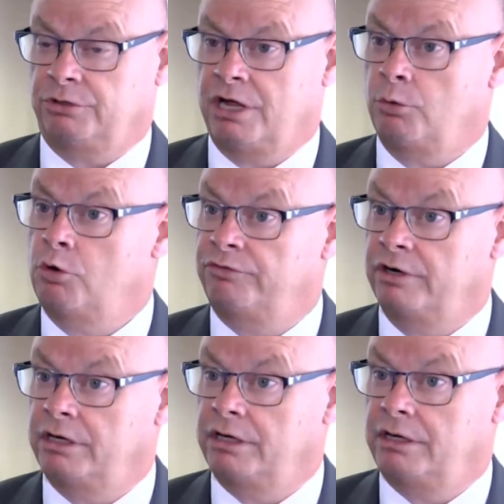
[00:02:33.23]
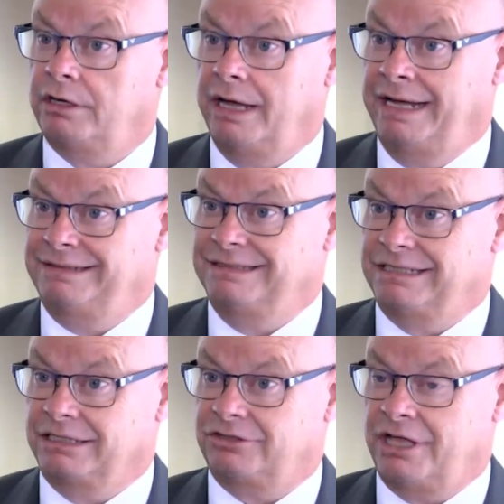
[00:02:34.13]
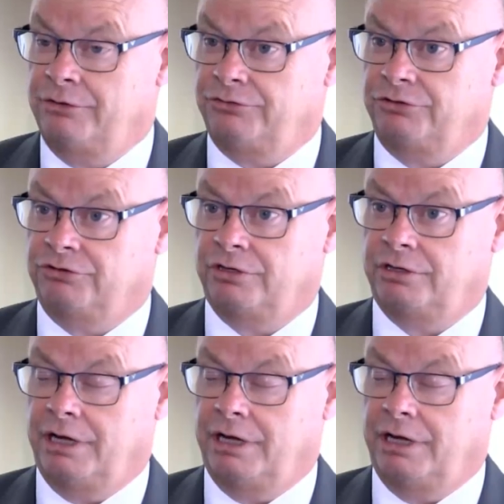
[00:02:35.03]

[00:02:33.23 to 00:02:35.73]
We're now over 86,000,